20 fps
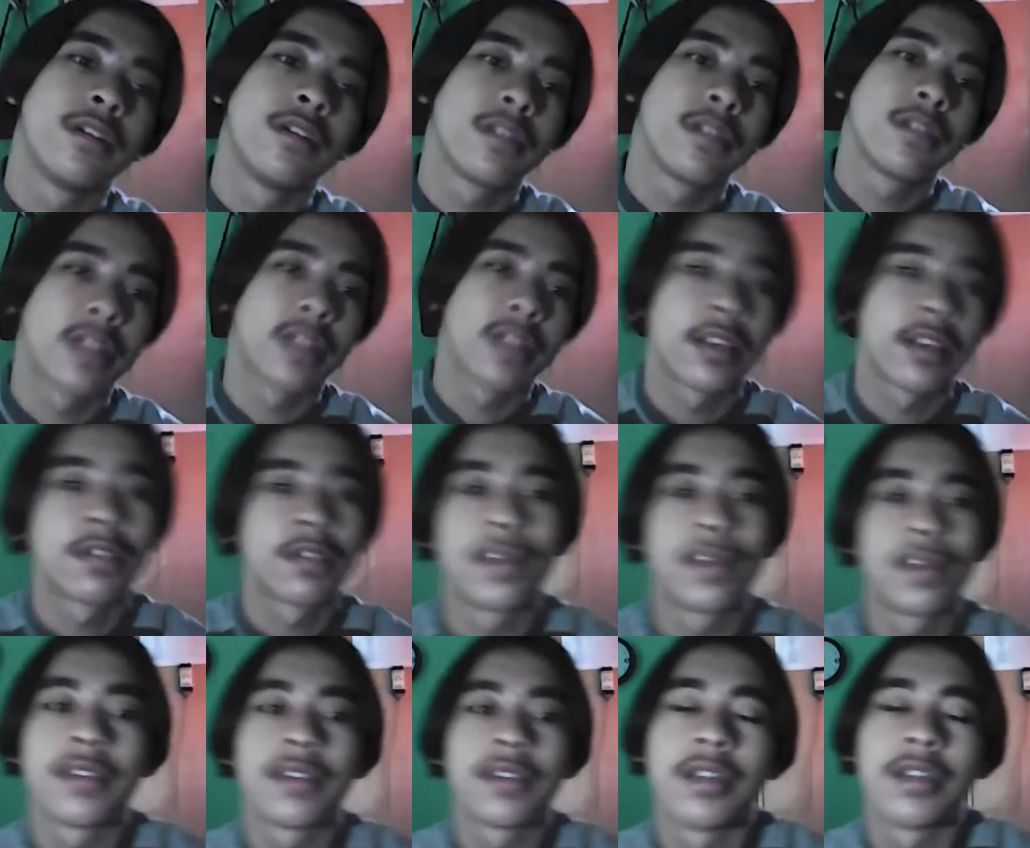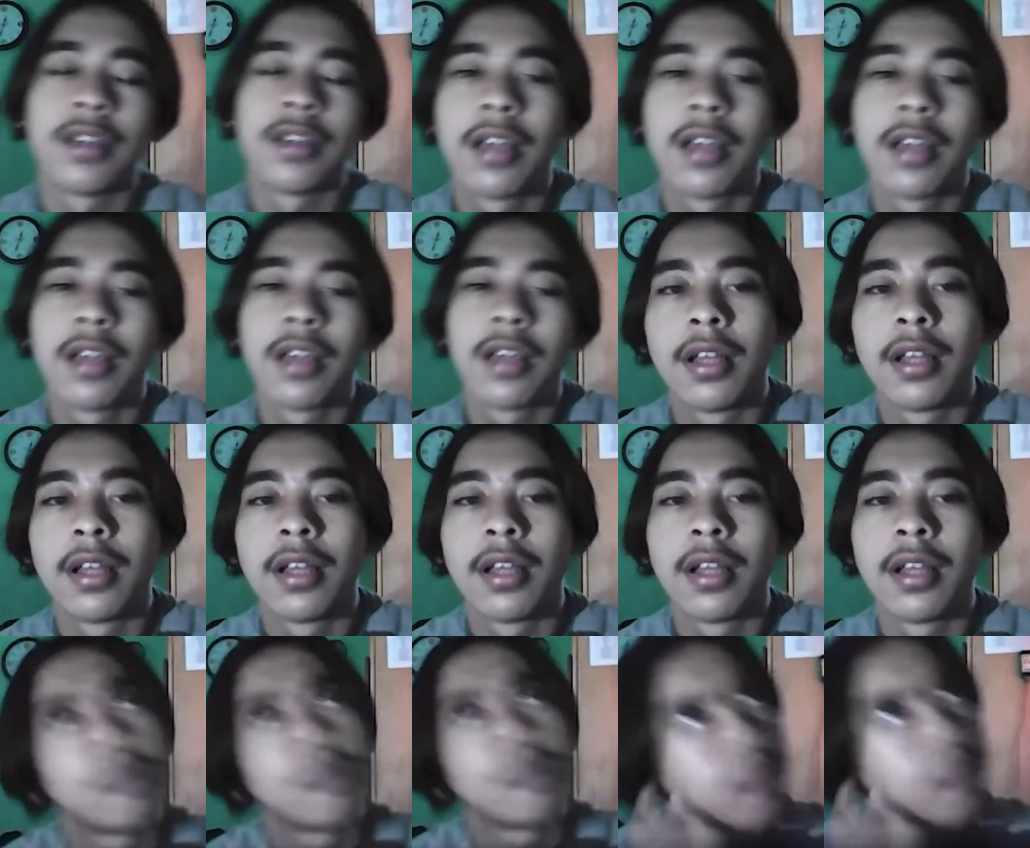second semester.
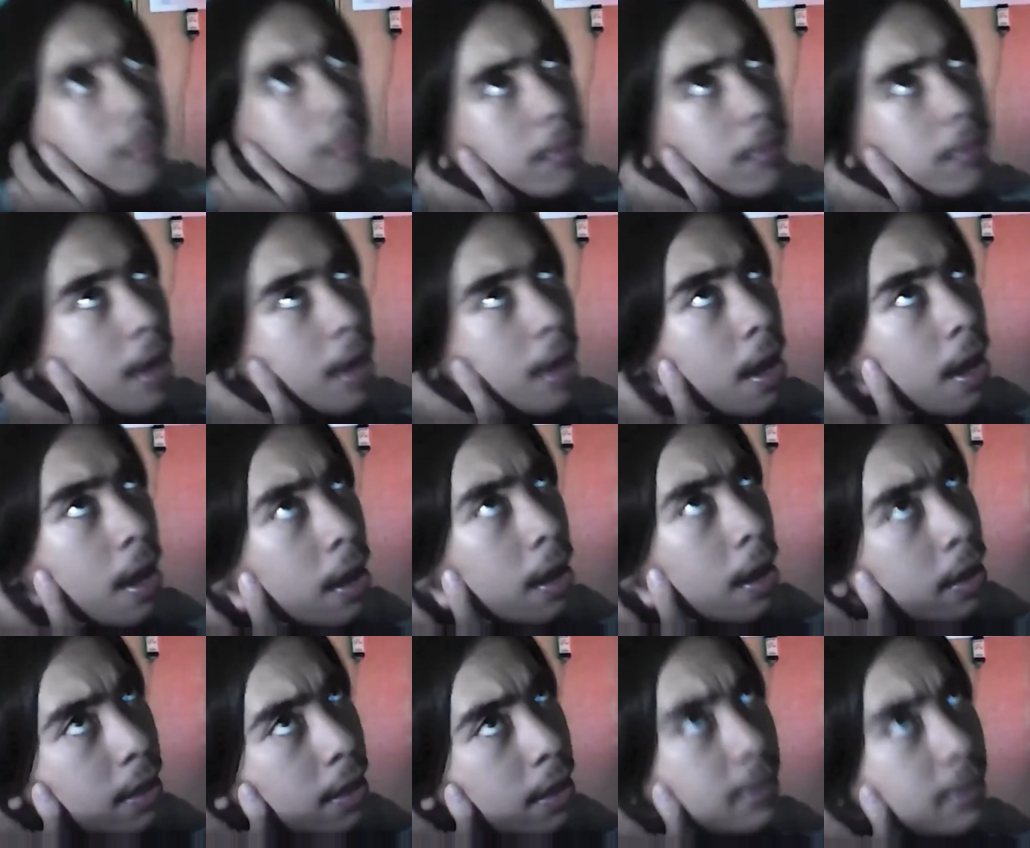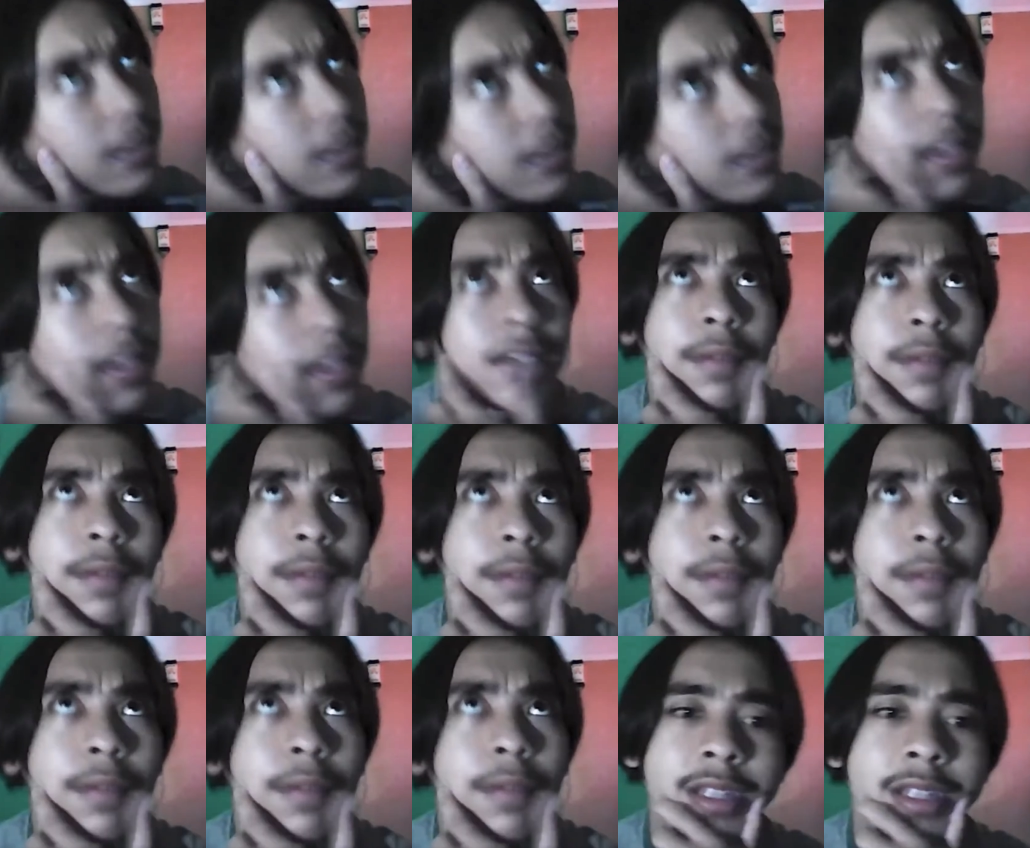And I think
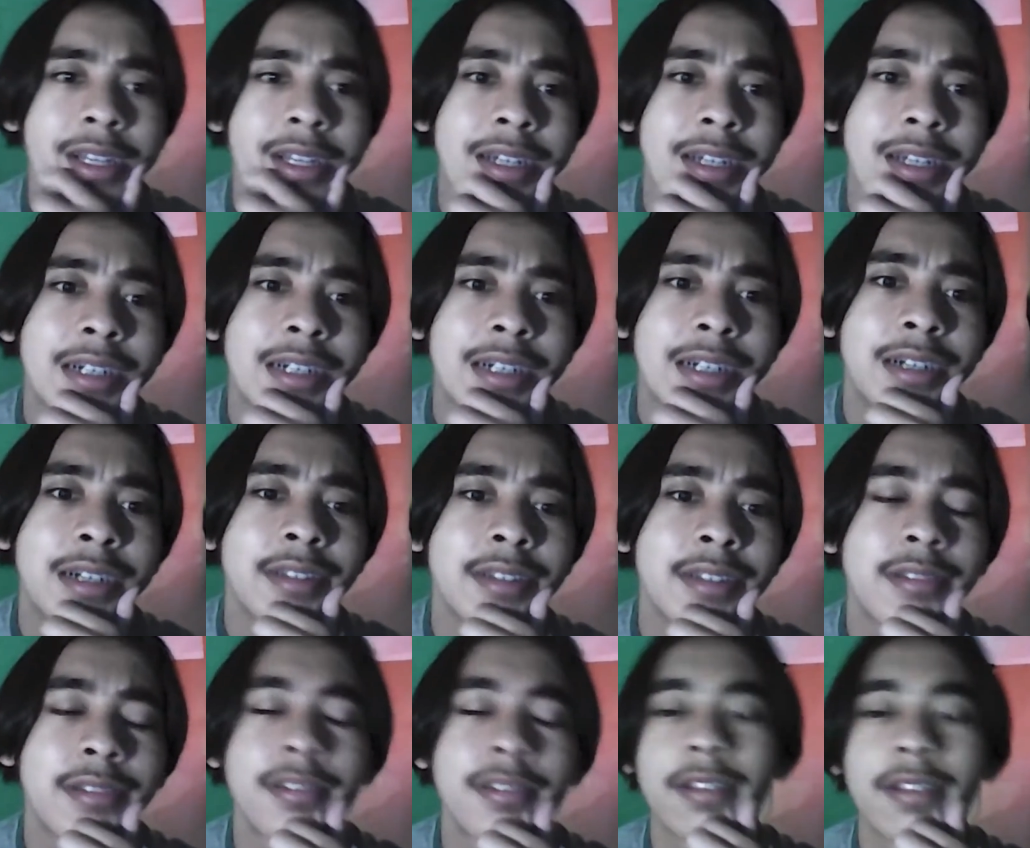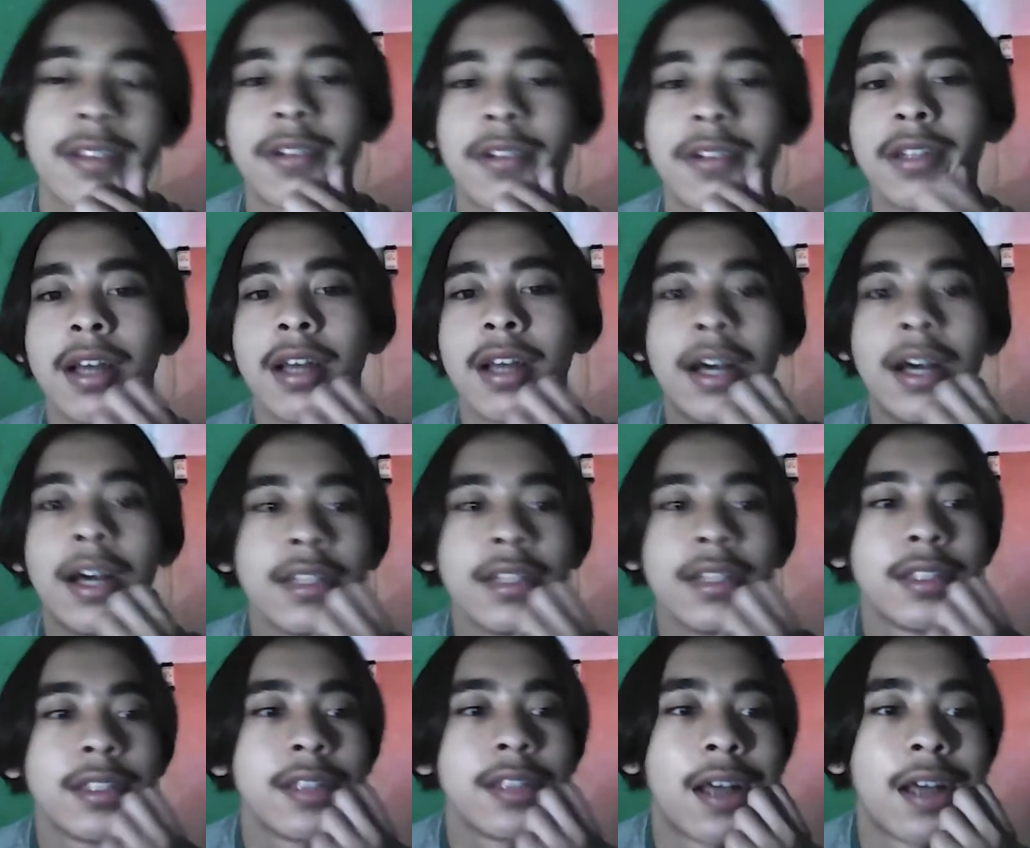about the success or not,
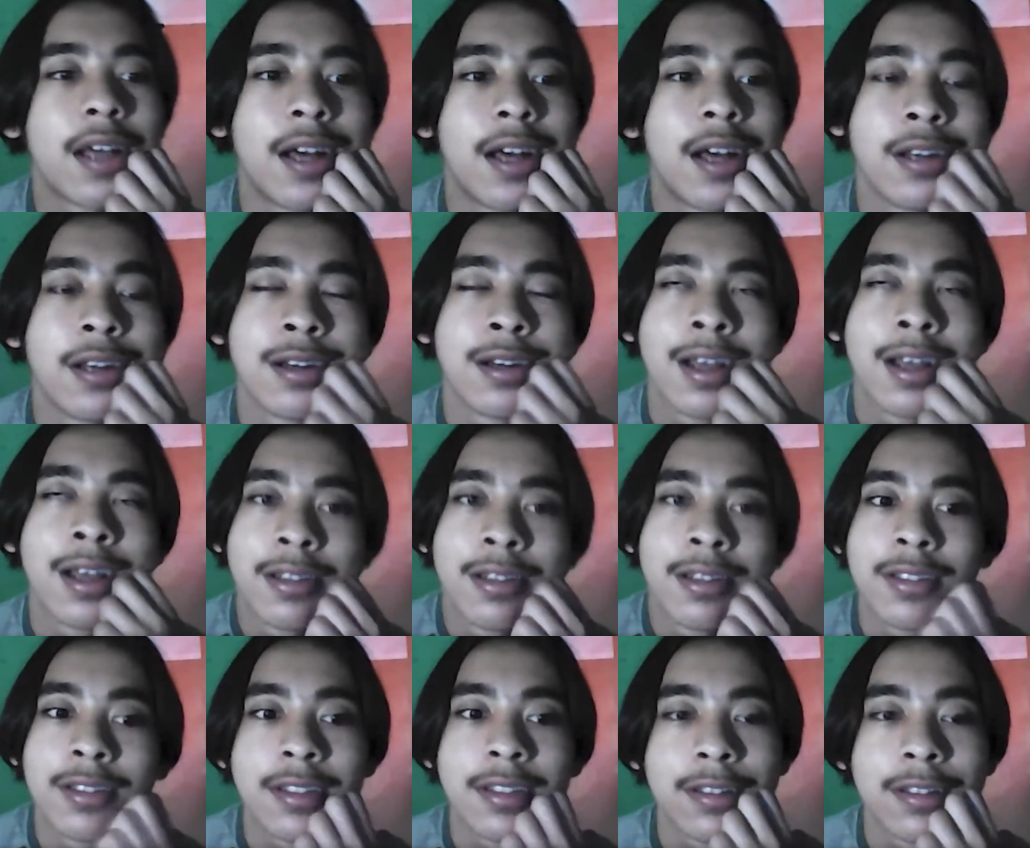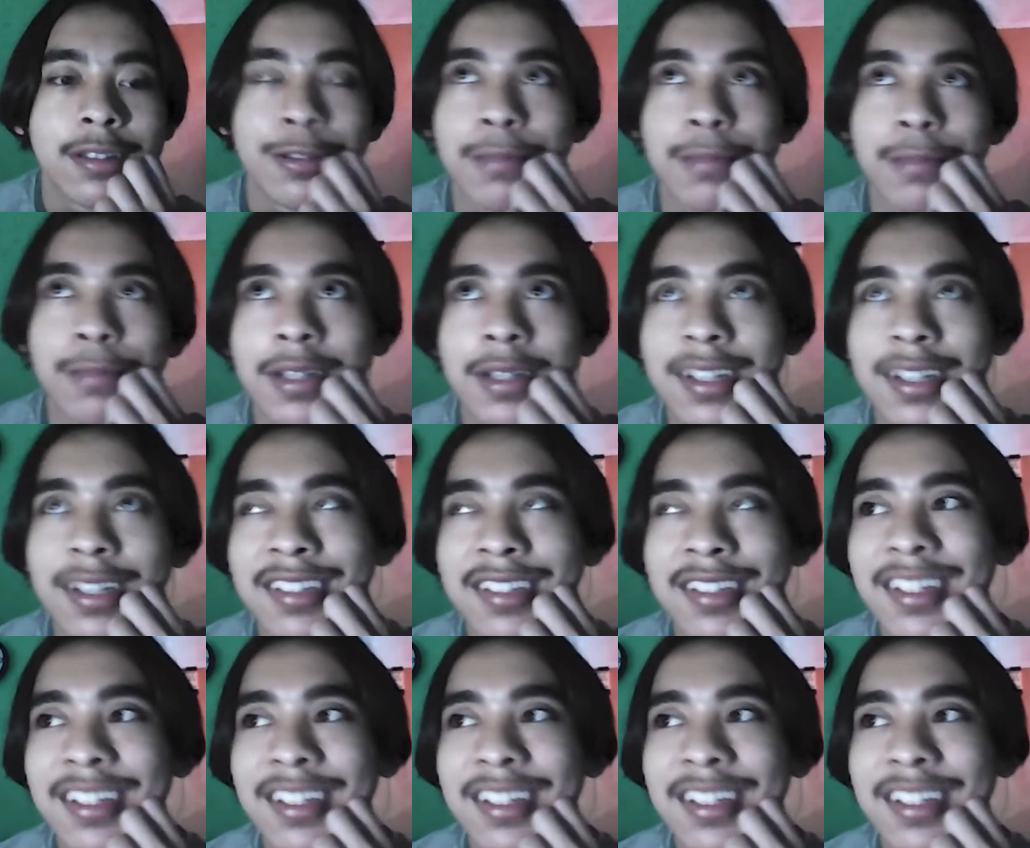I don't think so because,